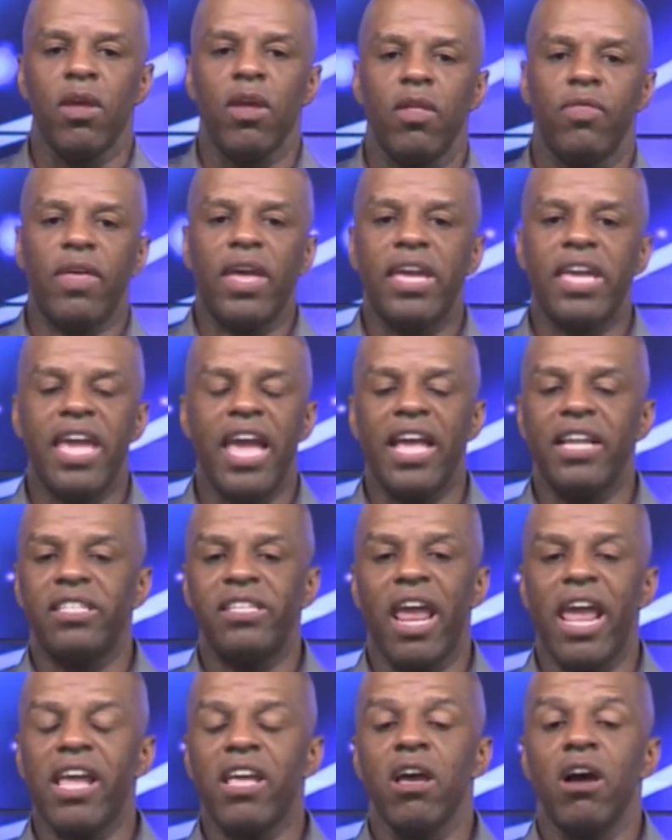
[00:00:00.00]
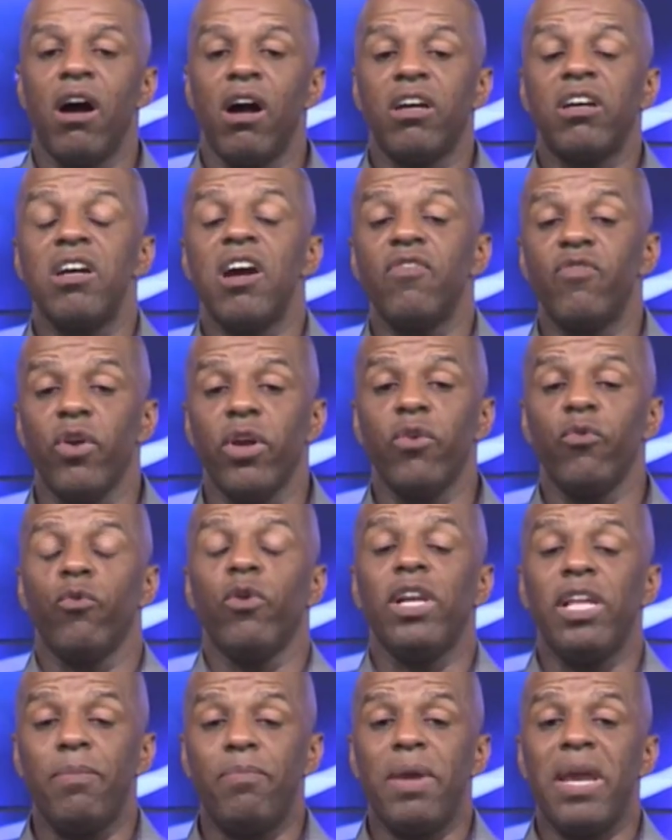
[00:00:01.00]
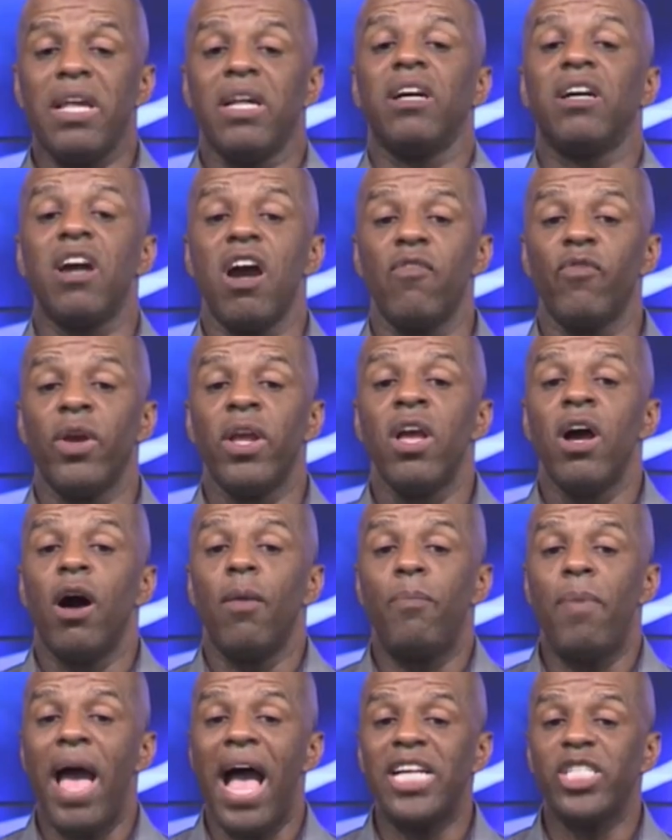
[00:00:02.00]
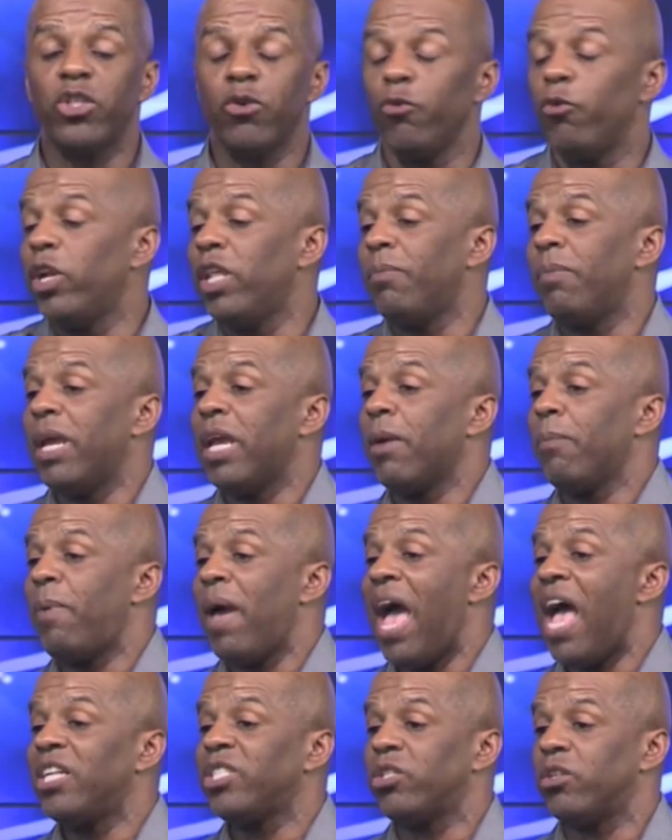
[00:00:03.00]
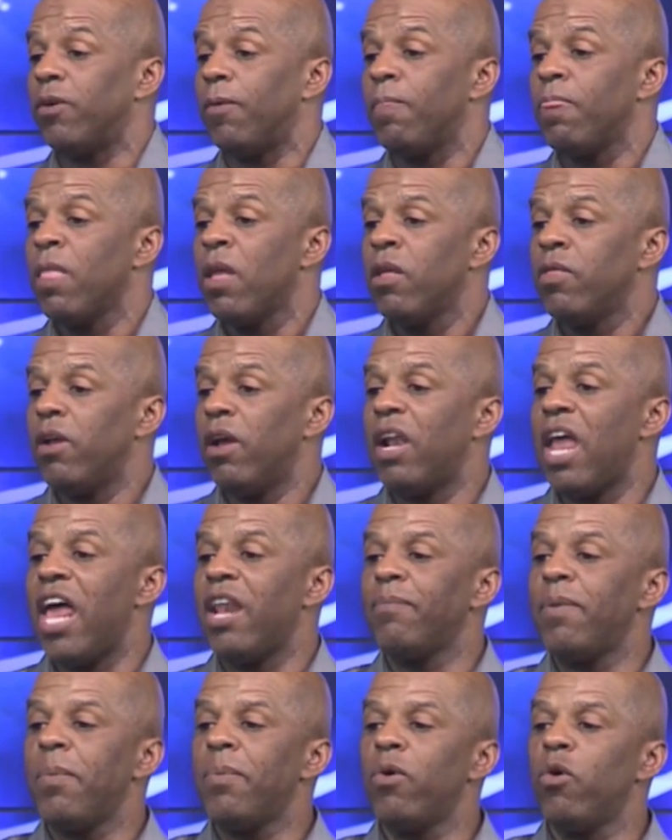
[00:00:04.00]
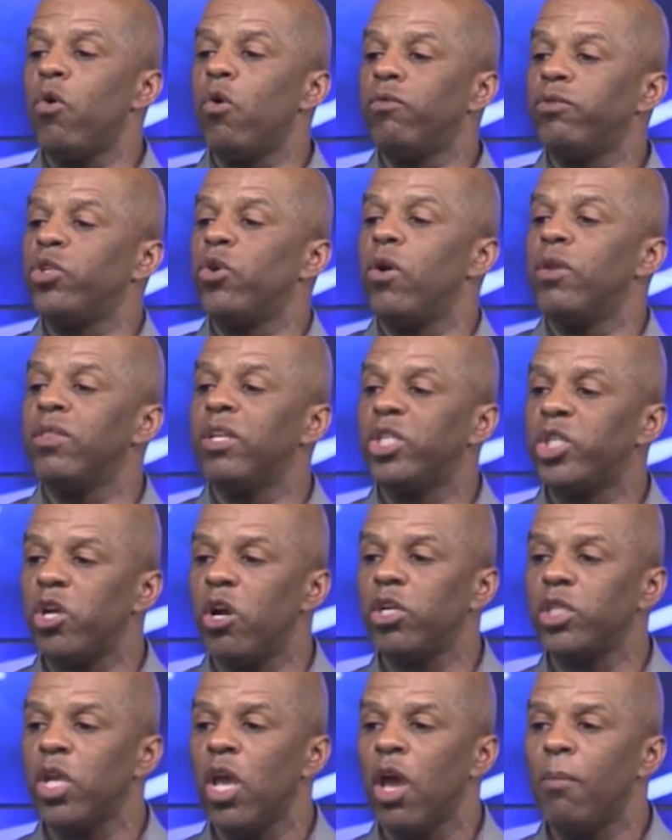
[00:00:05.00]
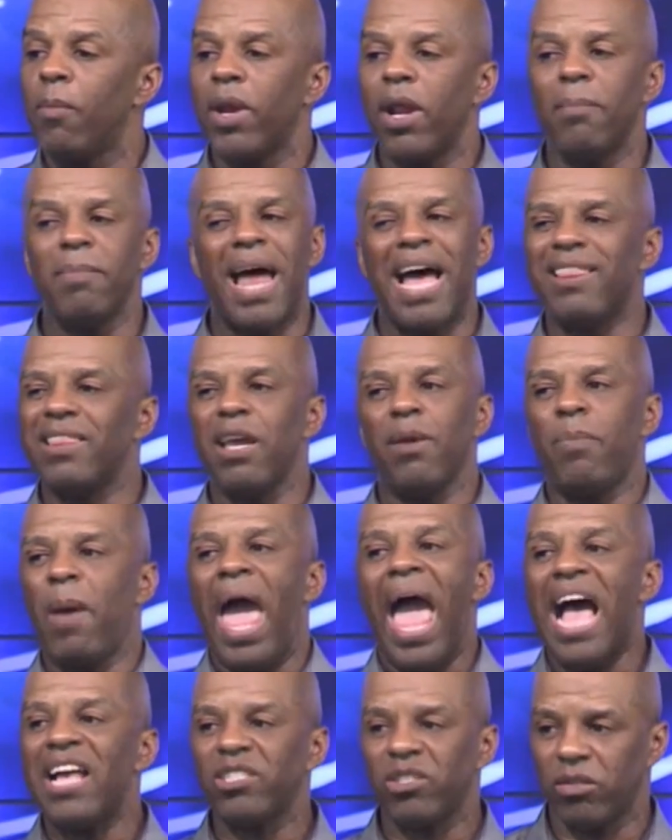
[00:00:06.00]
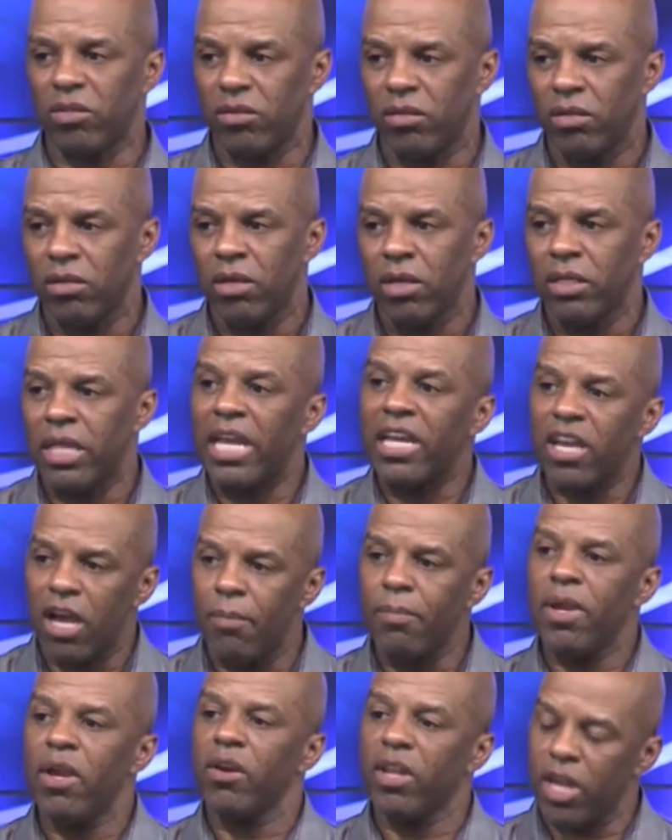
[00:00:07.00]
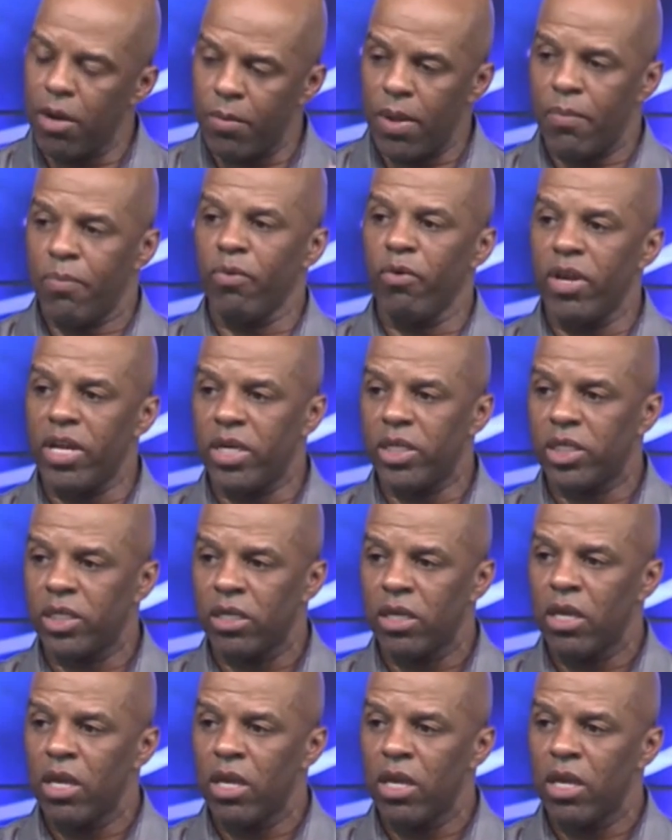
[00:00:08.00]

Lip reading: They can't take a covering really being a covering, a pastor really being a pastor. There are a lot of people who have joined the church, but I'm not their pastor. They come here to hear me preach.